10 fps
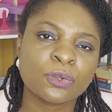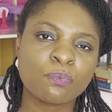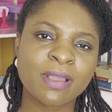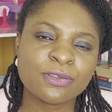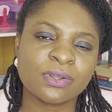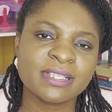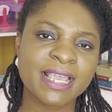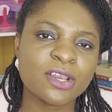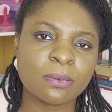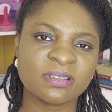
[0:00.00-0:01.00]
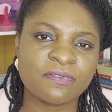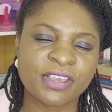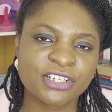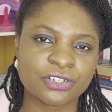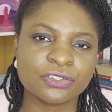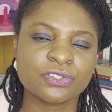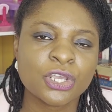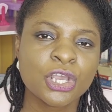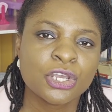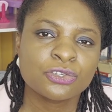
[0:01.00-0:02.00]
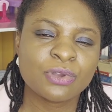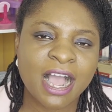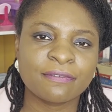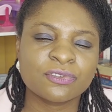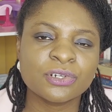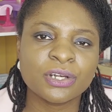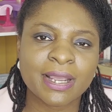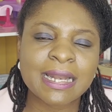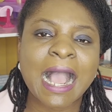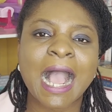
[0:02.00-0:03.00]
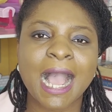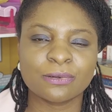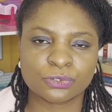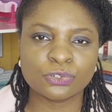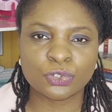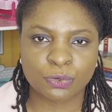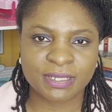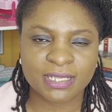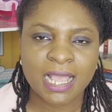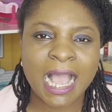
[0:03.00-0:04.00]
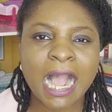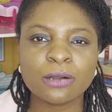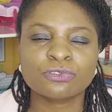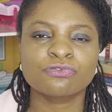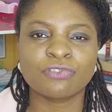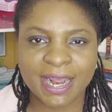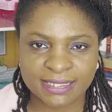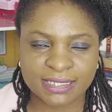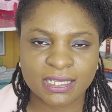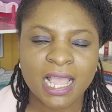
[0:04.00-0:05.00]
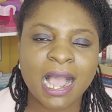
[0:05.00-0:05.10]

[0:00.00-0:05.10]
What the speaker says: When you're taking observations, you have to learn how to do it, how to write it,